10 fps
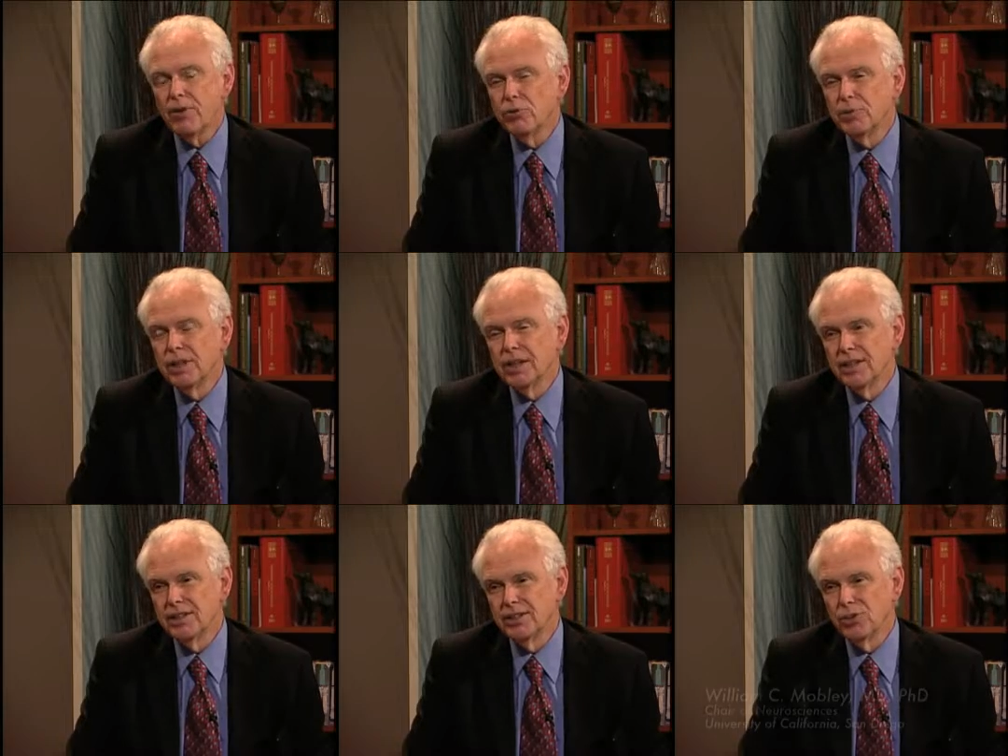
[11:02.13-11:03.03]
would be an
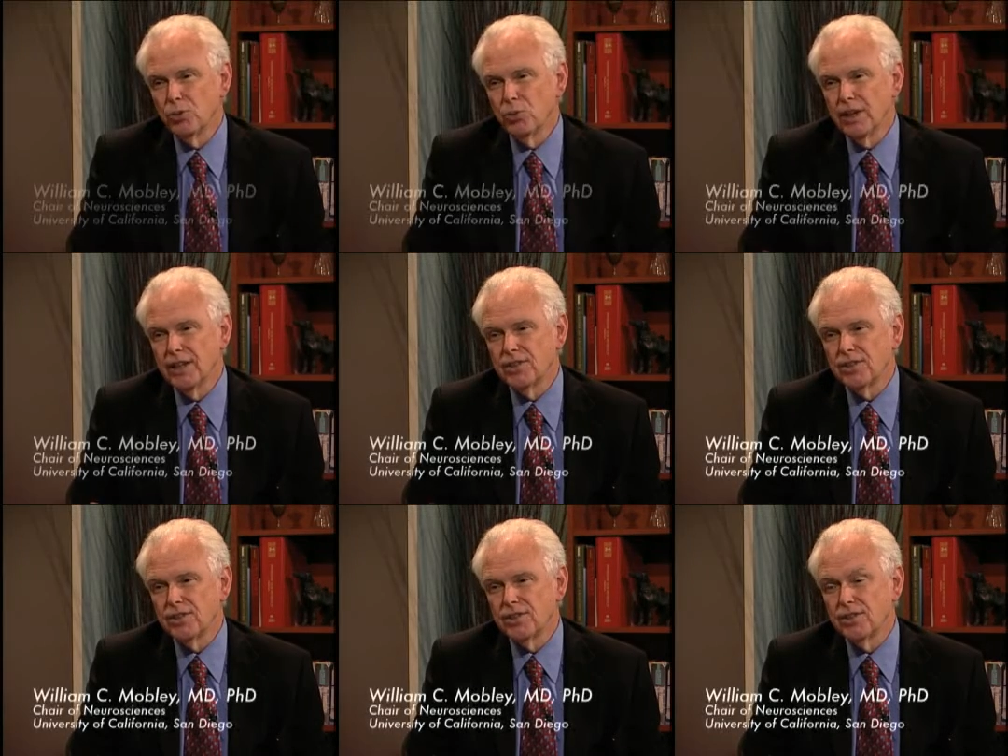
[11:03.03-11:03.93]
ideal way
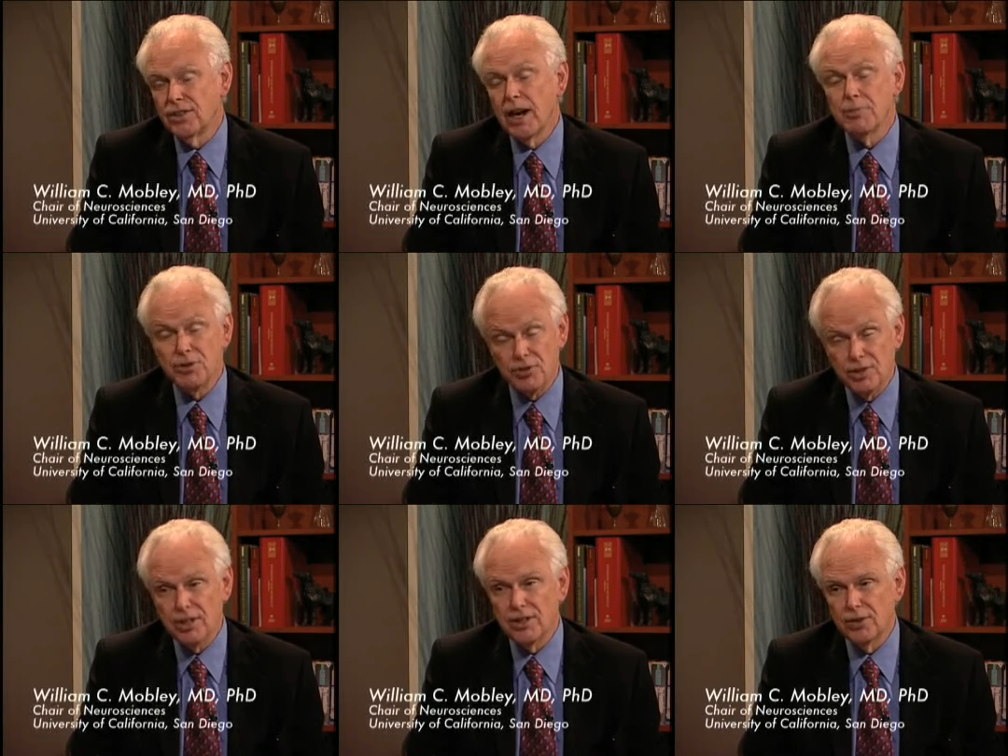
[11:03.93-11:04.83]
to time to
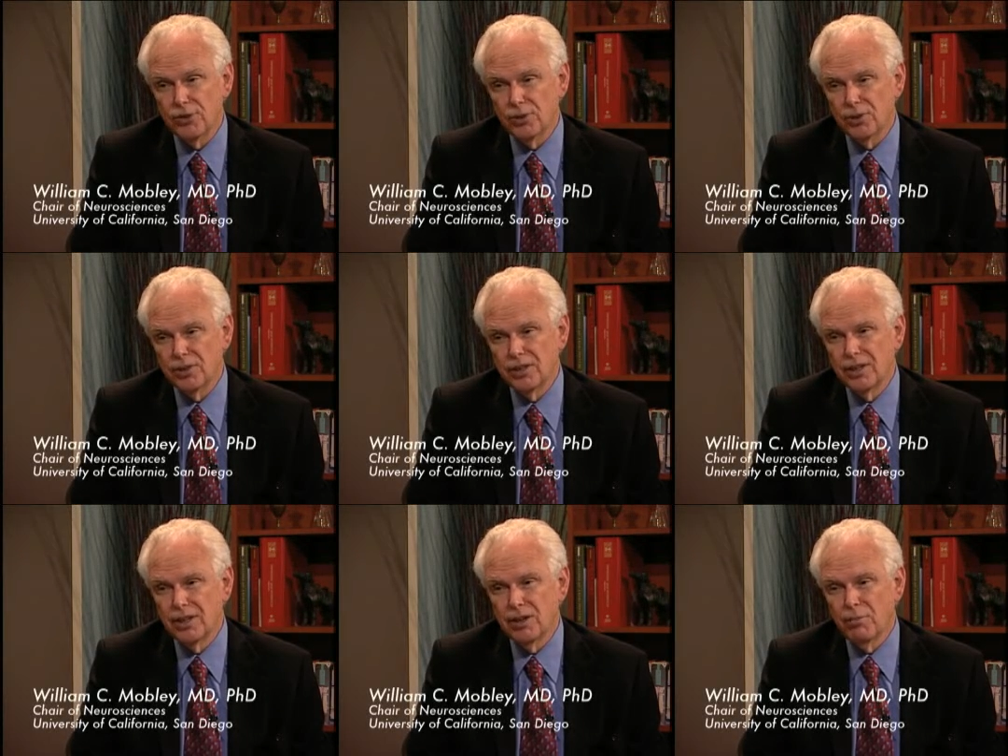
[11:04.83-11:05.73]
treat the disorder,
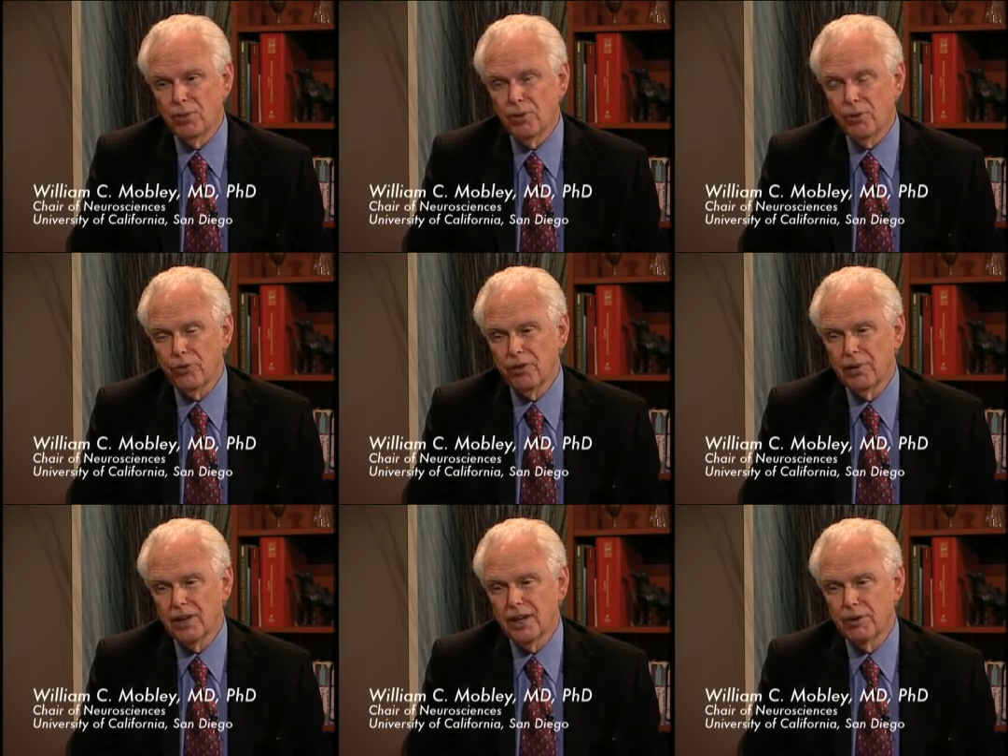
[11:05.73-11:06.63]
both from
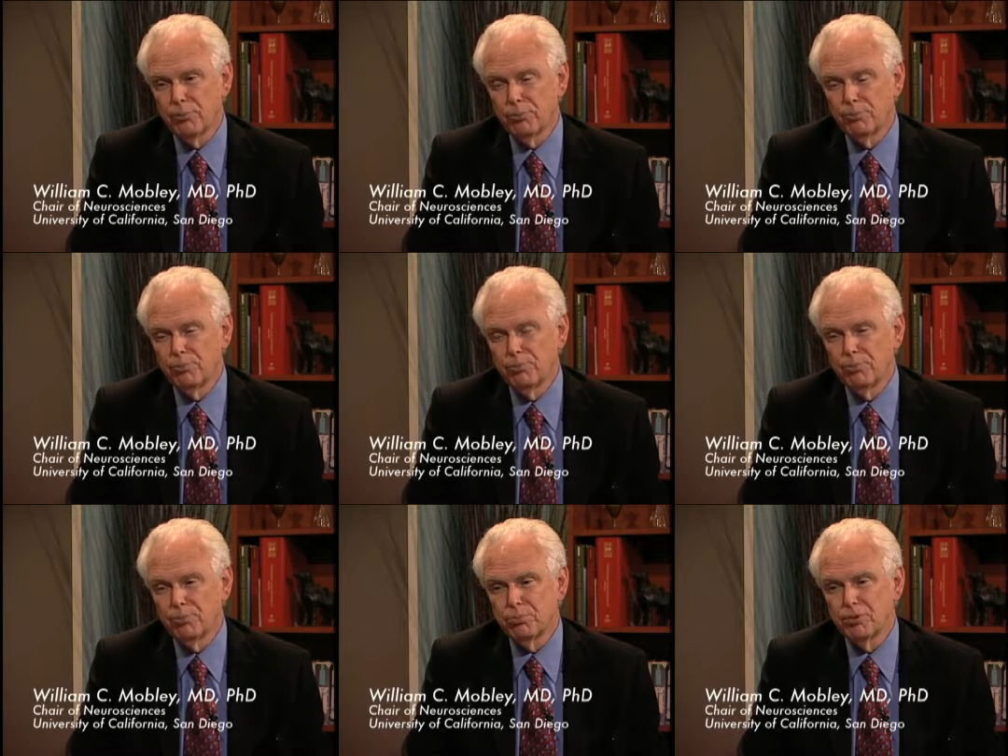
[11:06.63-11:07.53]
a kind of
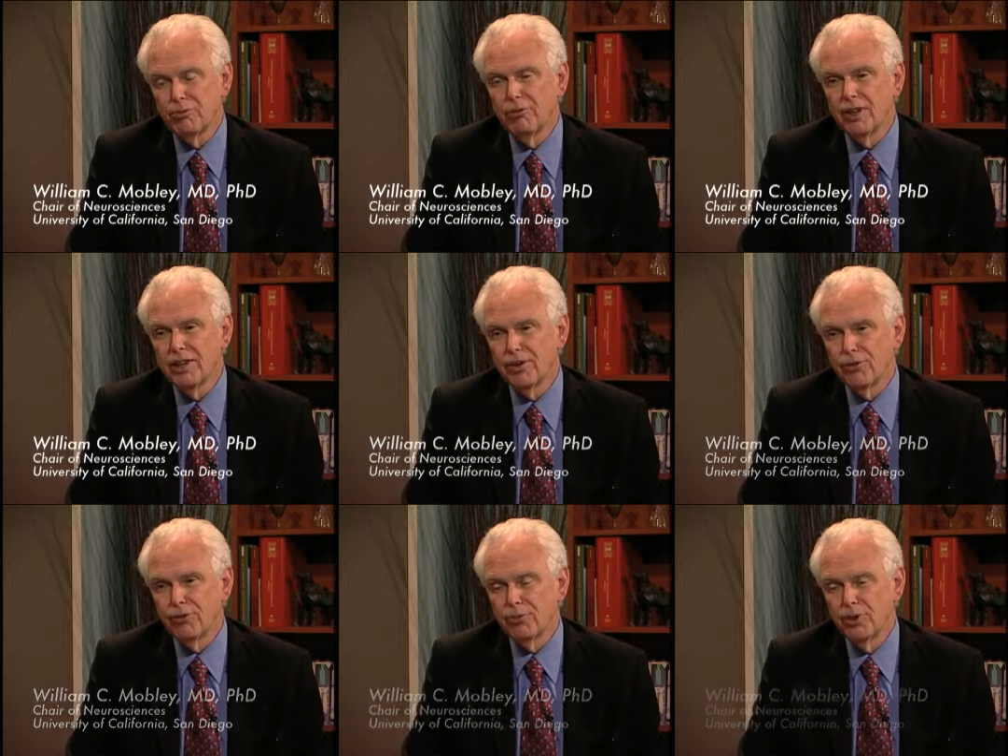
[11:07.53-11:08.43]

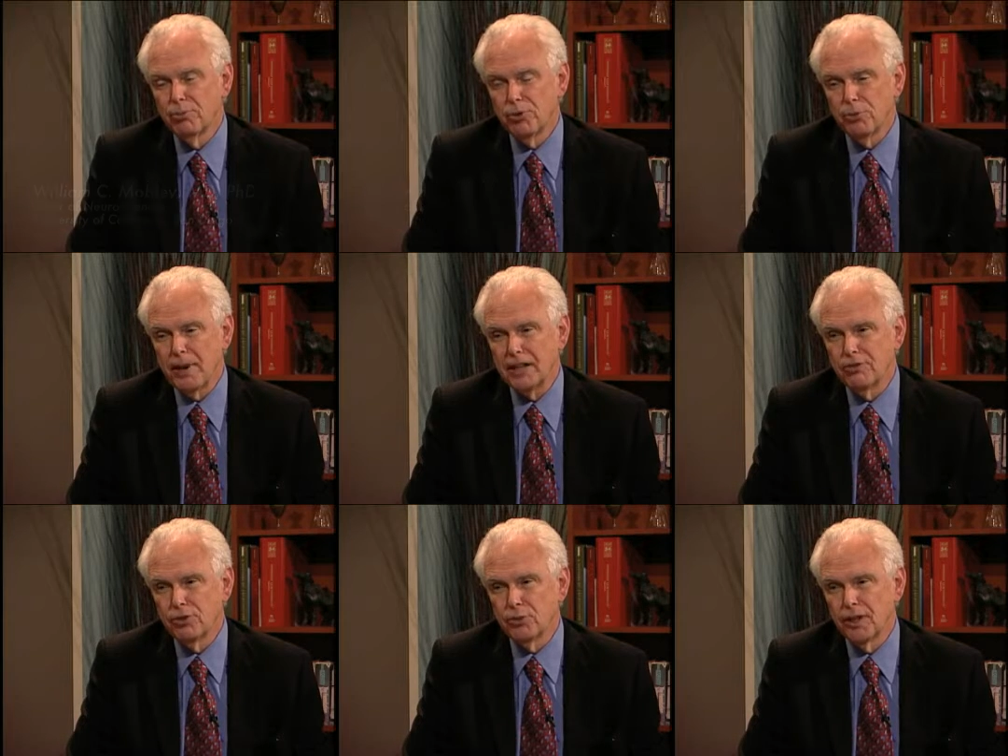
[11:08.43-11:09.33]
preventive
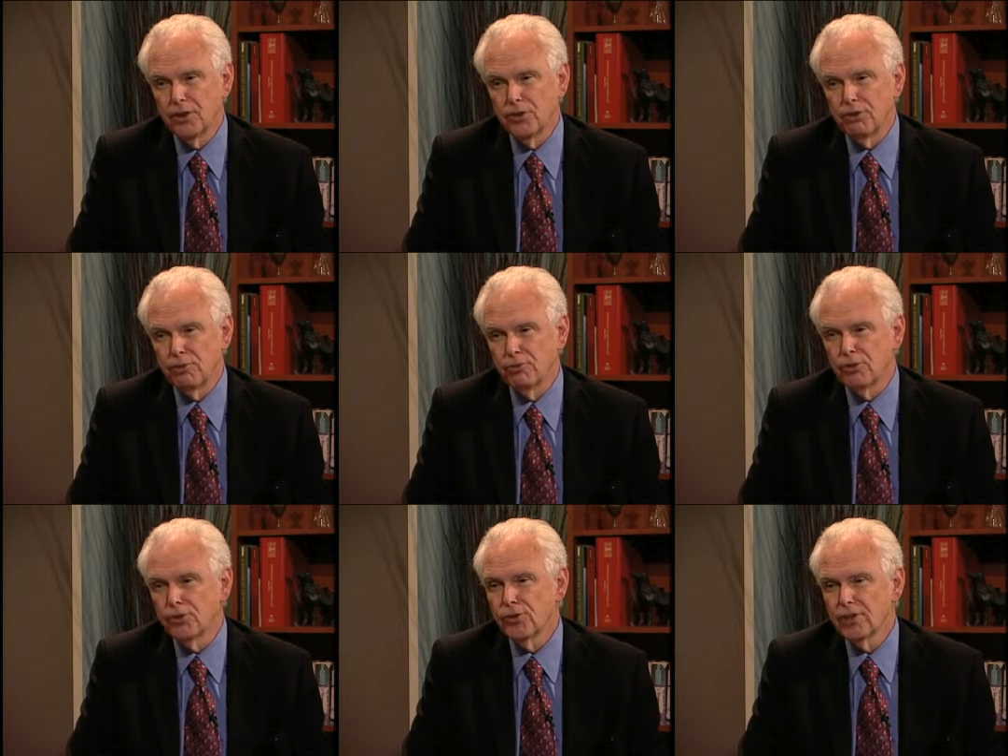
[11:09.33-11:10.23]
perspective as well as a
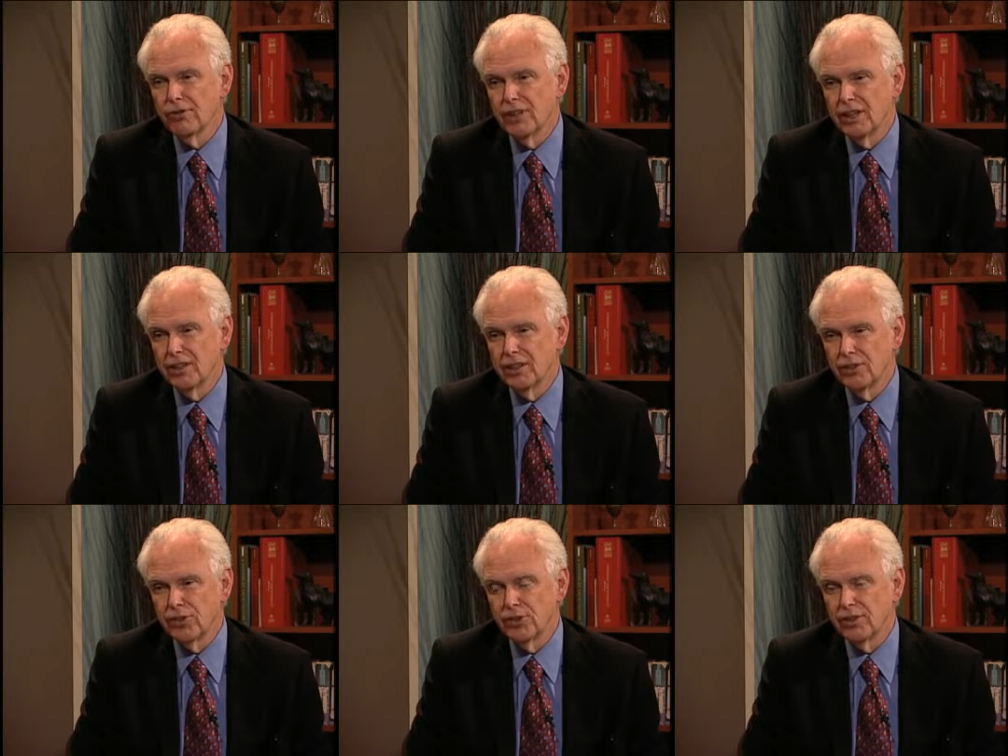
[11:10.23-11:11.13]
reversal of any
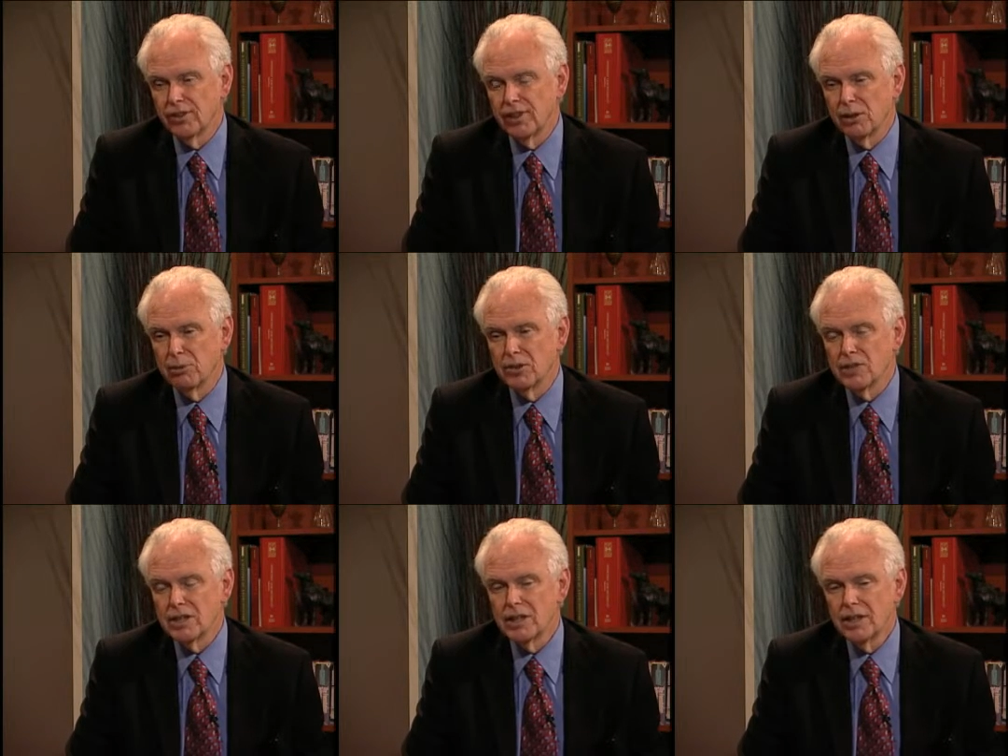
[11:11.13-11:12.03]
existing damage.
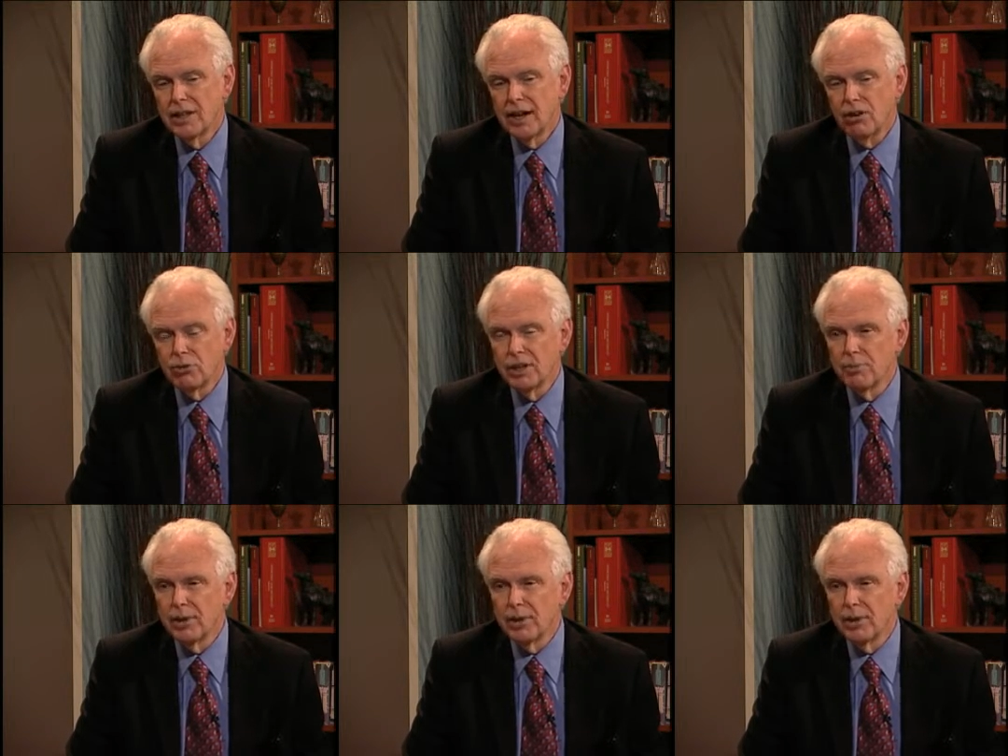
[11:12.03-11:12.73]
How are we going to